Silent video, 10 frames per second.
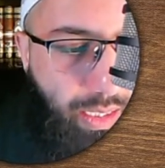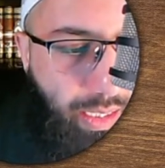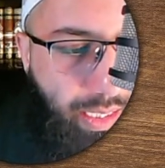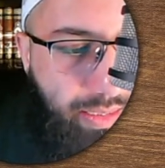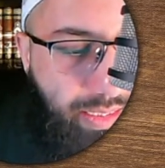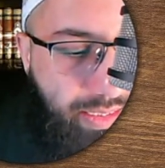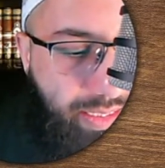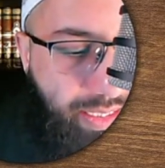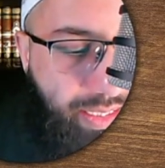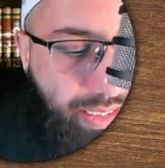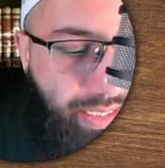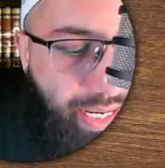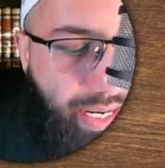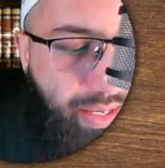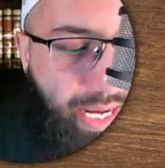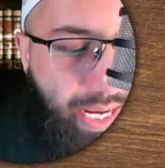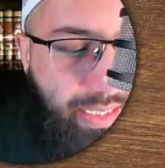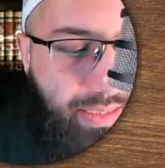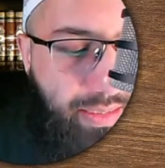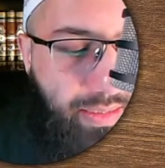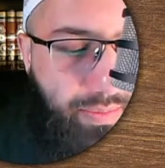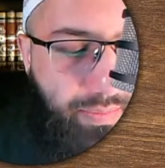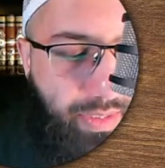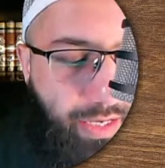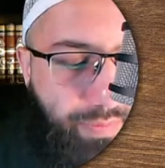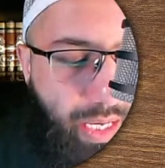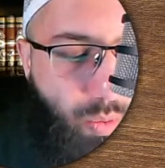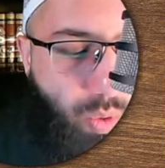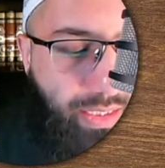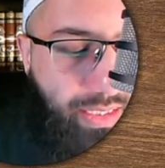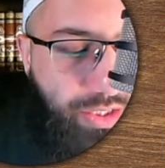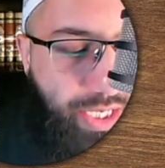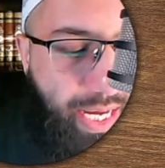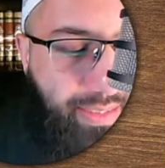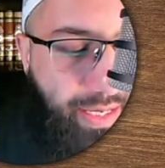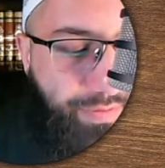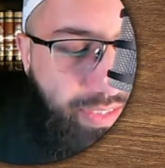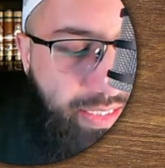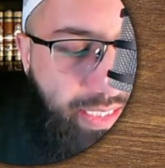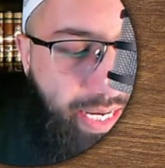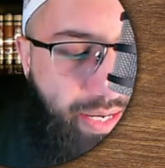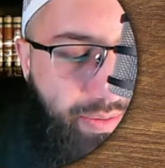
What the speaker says: Is this clear, guys? Give me a 1 in the chat if it is clear.